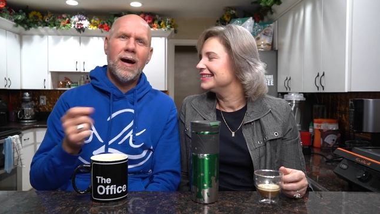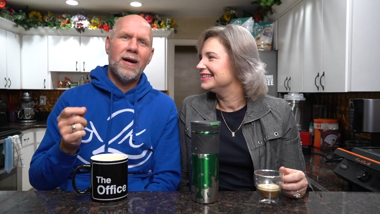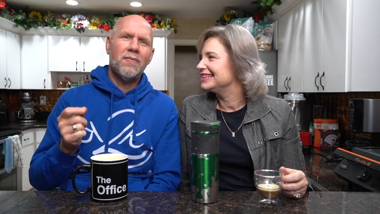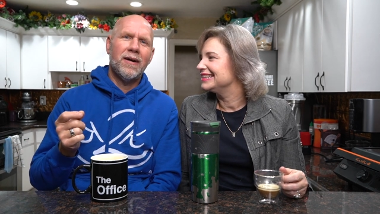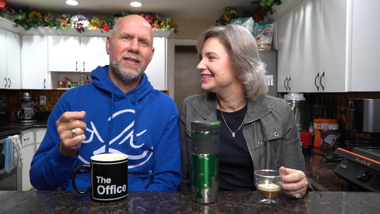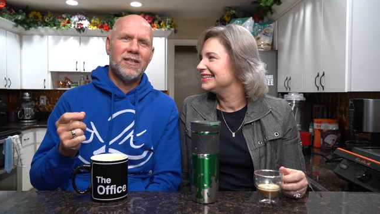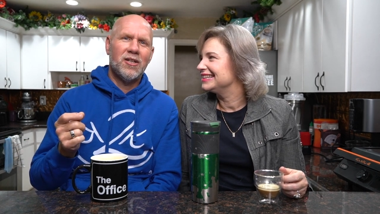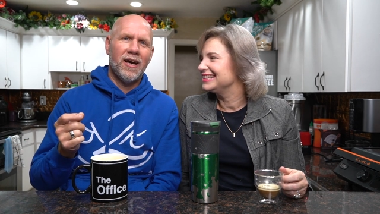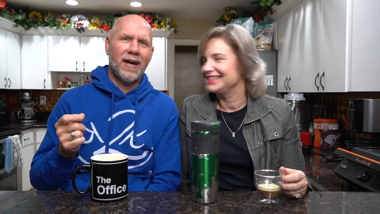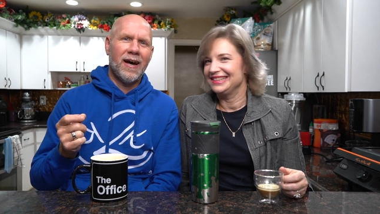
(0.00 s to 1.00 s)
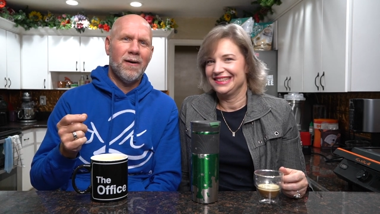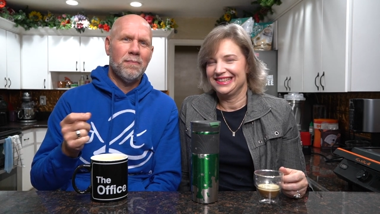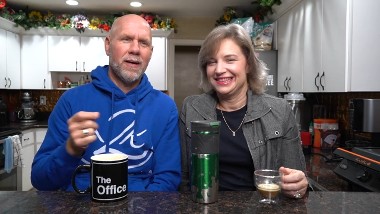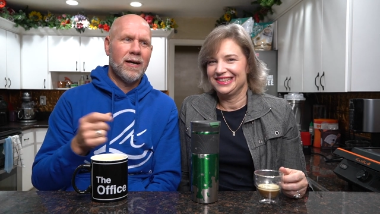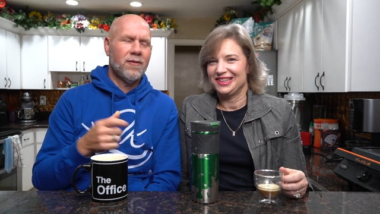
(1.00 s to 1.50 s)
Speaker 1: how to write the check
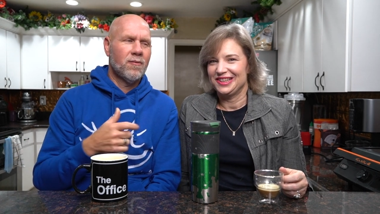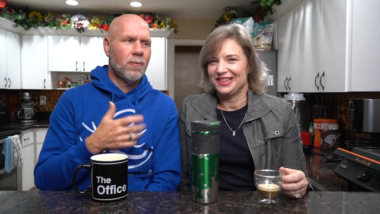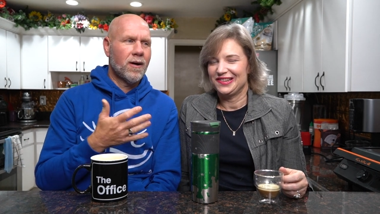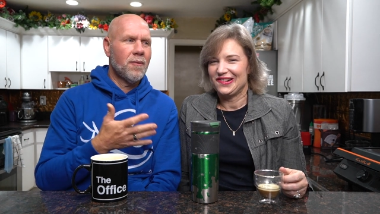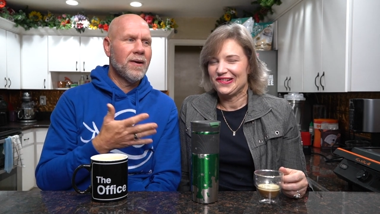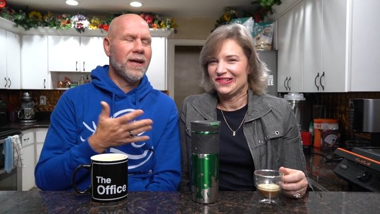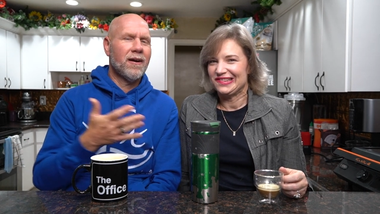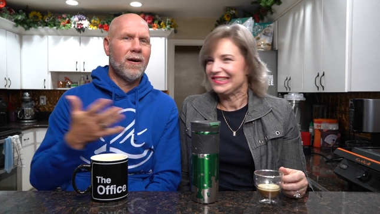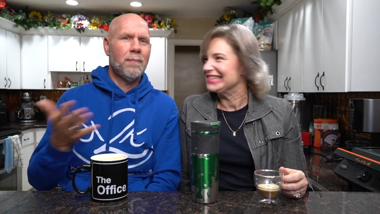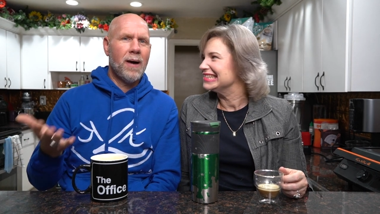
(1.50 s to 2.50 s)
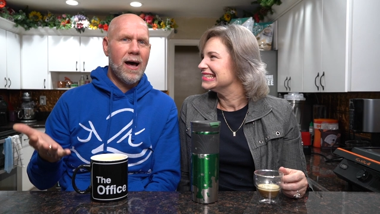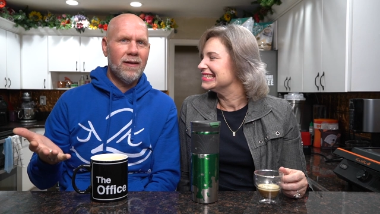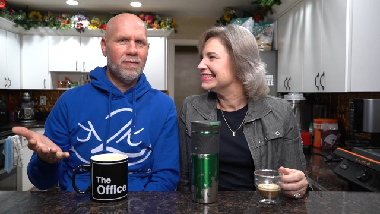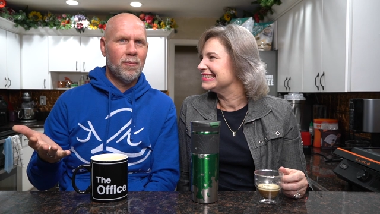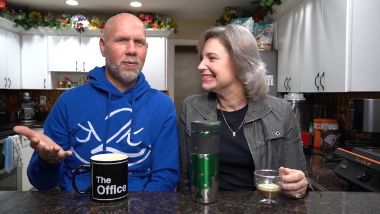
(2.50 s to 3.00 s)
out because we're going to get our
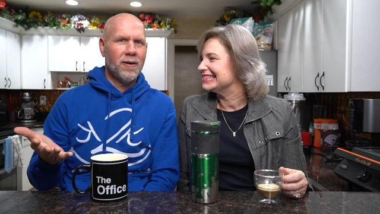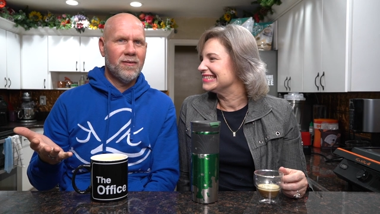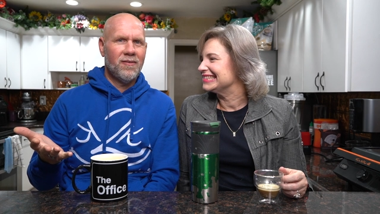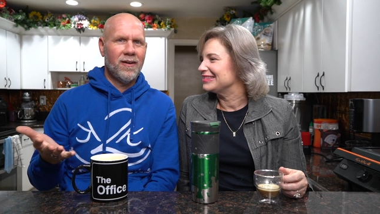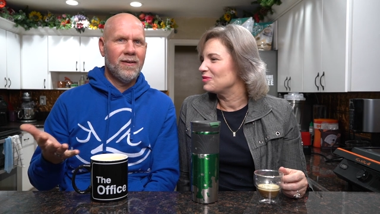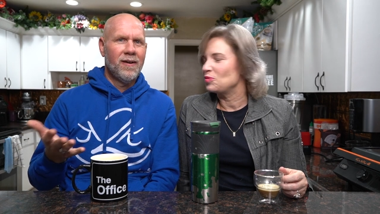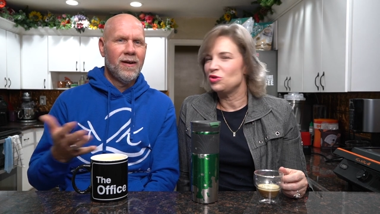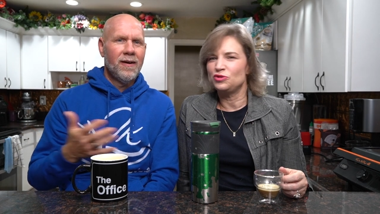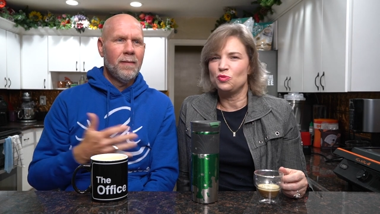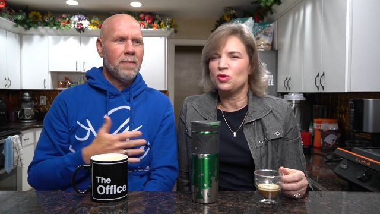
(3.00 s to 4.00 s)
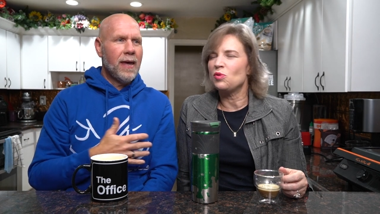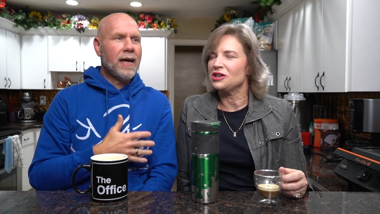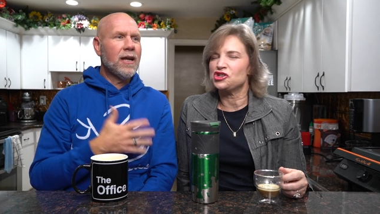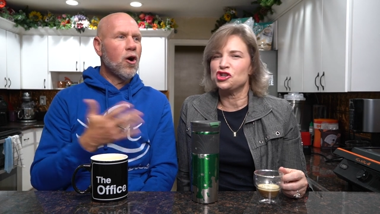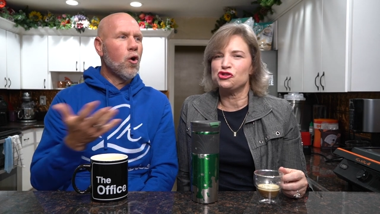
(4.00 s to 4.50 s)
passports, and we'll
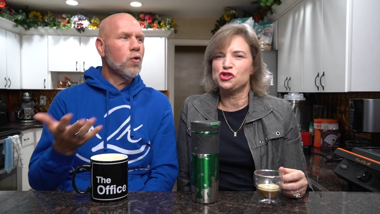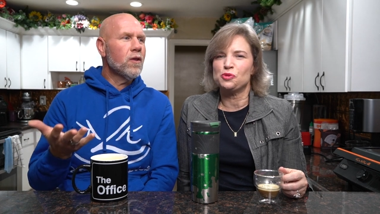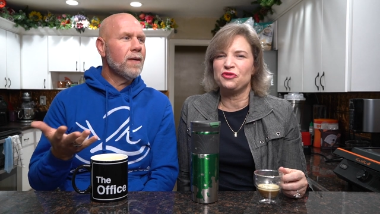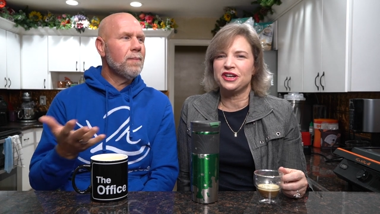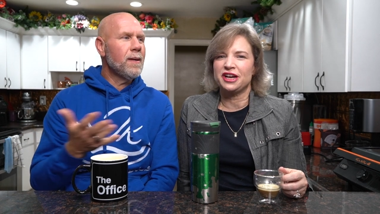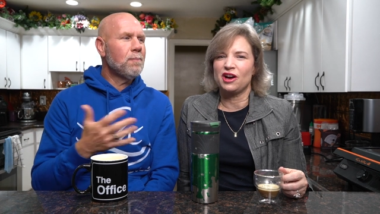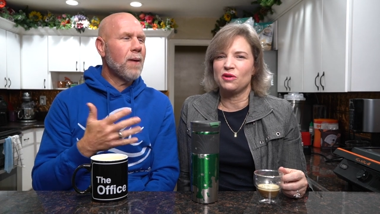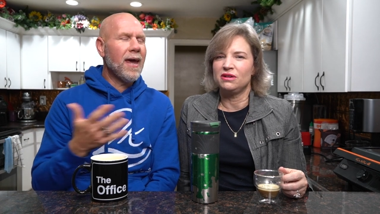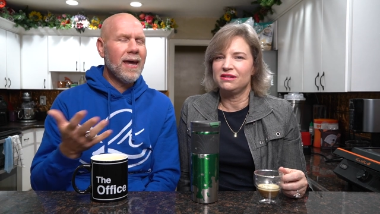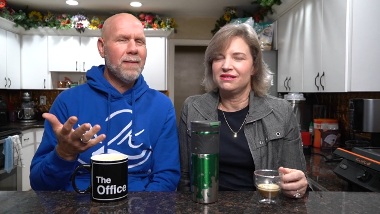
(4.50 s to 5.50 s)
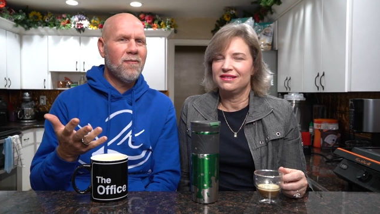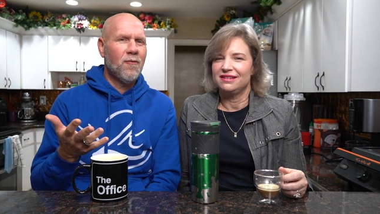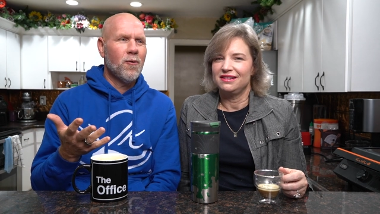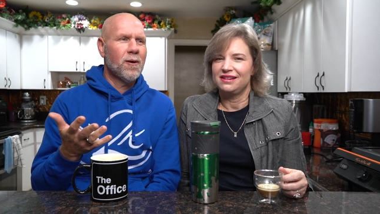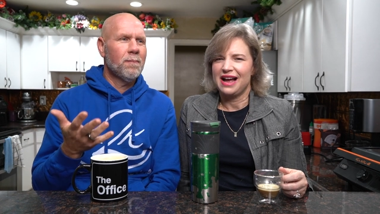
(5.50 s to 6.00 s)
Speaker 2: watch a YouTube video. It can only be paid
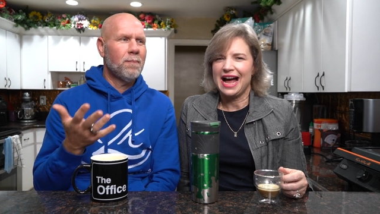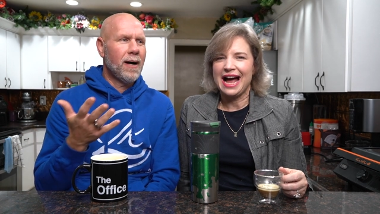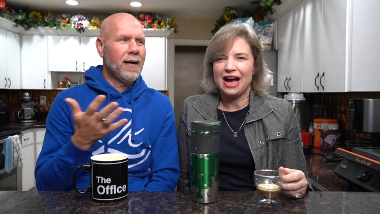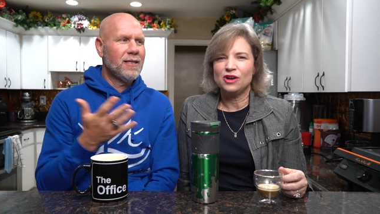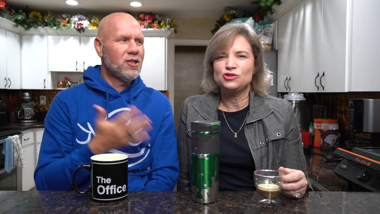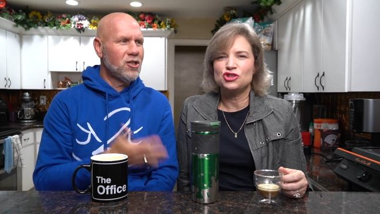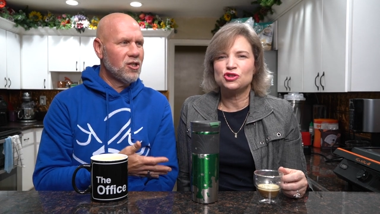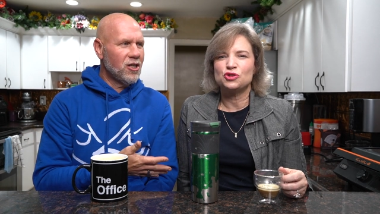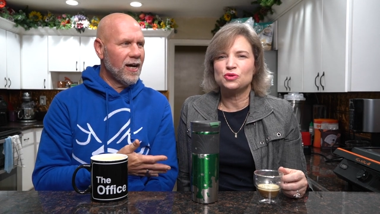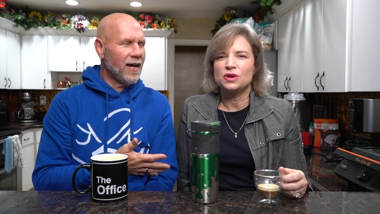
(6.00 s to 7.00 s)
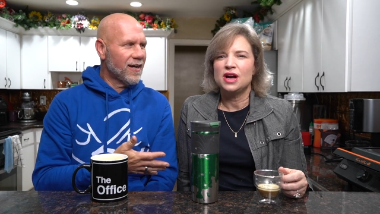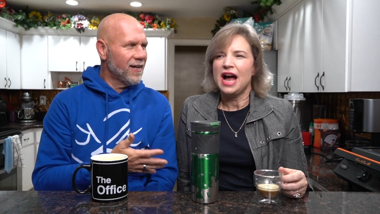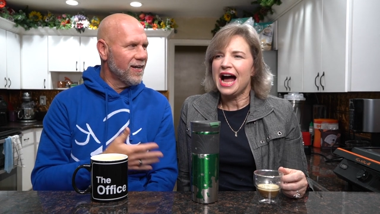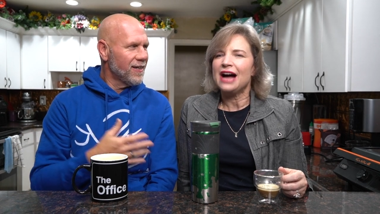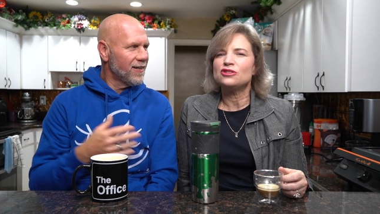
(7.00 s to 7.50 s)
for by check.
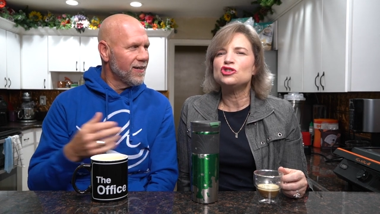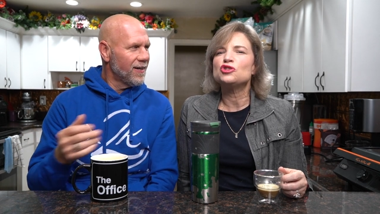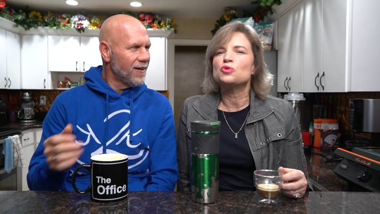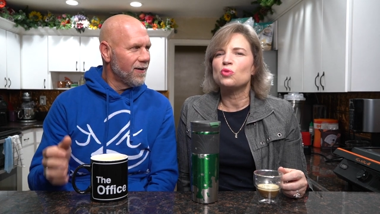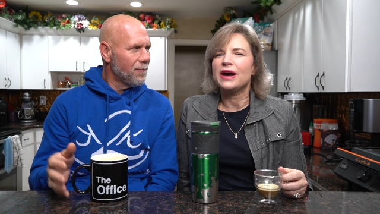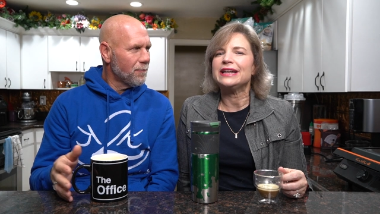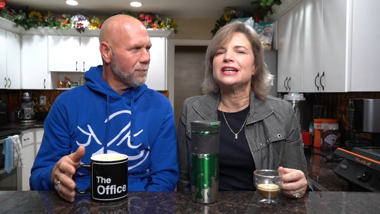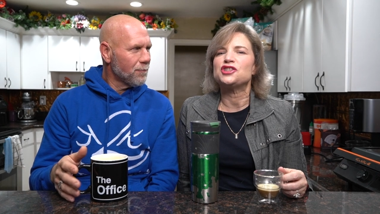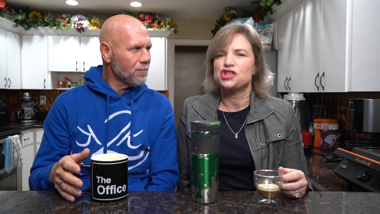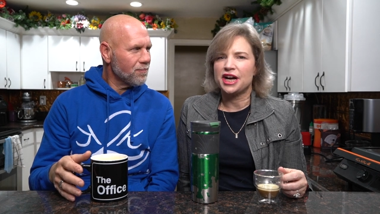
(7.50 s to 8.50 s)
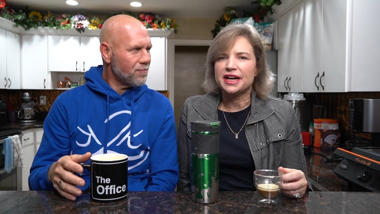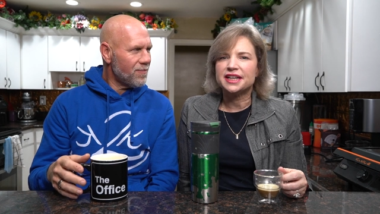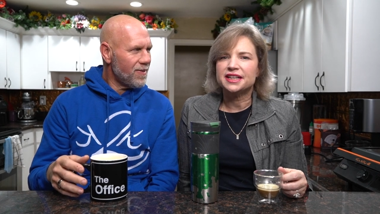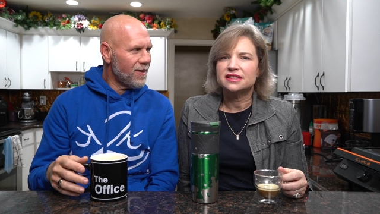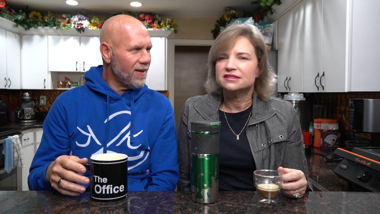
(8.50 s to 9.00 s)
How do you write a
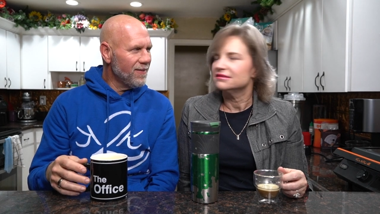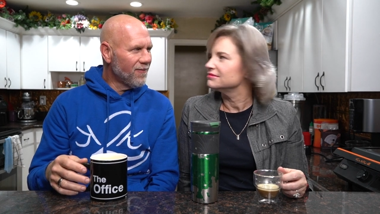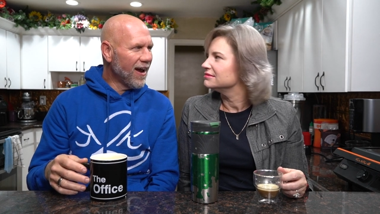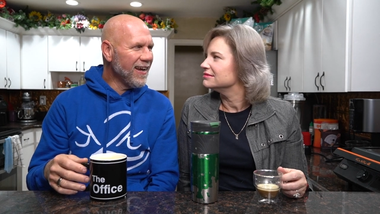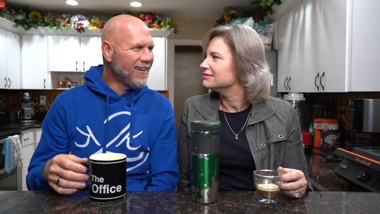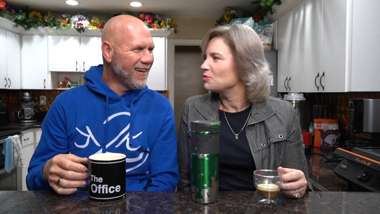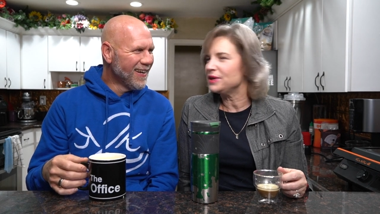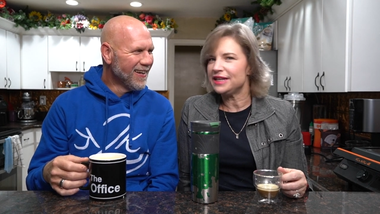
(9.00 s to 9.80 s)
check? Right. We